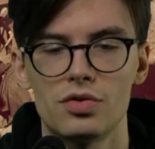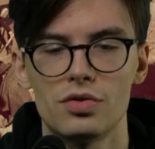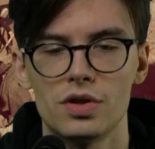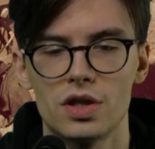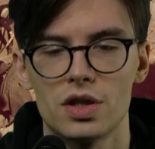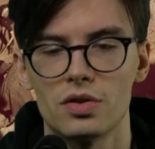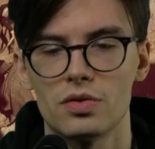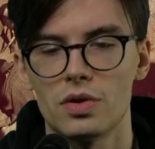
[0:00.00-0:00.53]

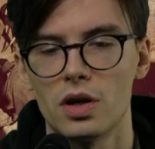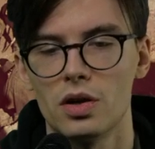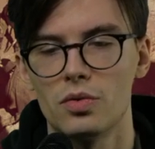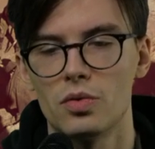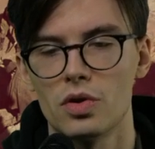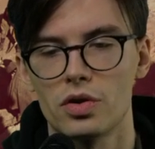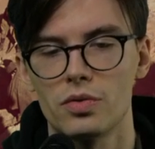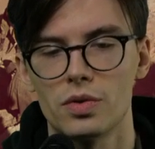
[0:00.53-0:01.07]
So our
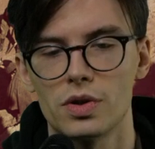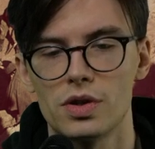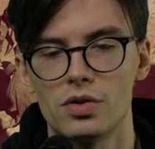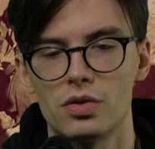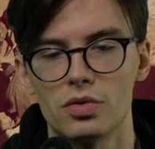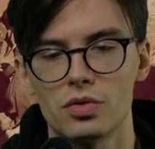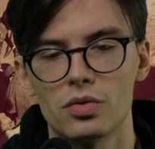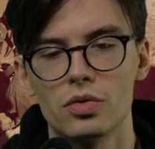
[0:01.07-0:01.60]
work was
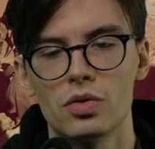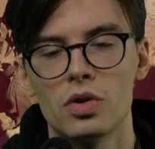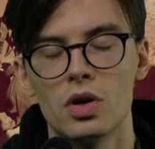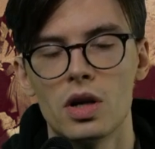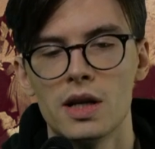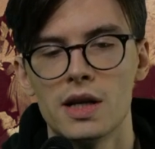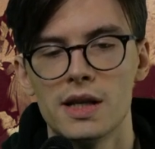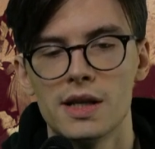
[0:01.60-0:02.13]
to
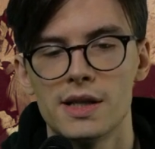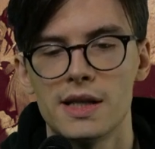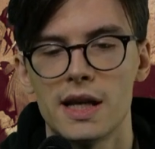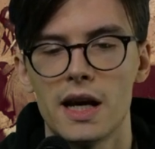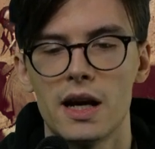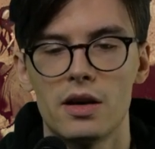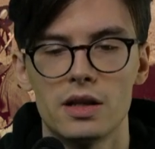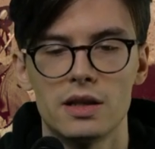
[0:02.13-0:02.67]

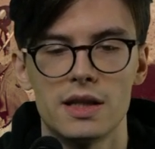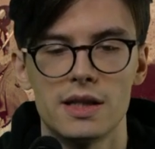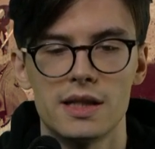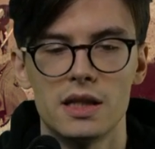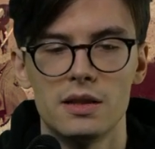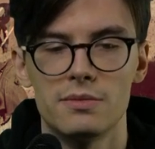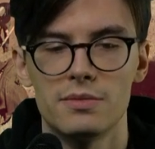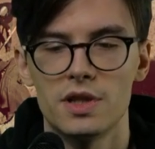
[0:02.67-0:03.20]
stare at these
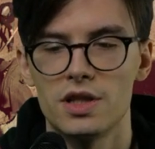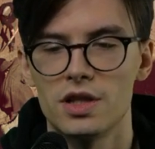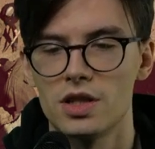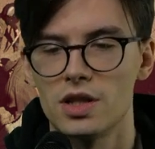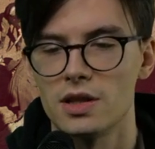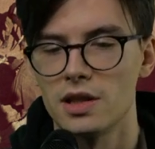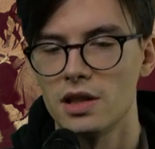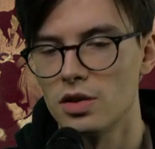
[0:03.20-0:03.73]
images and
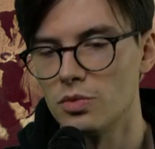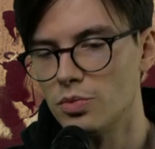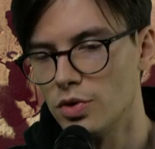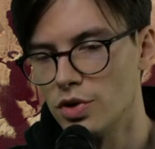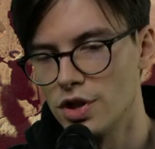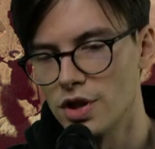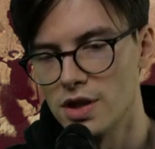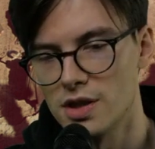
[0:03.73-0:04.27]
little
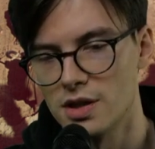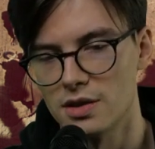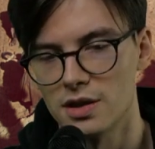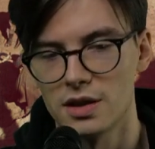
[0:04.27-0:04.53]
bushes and little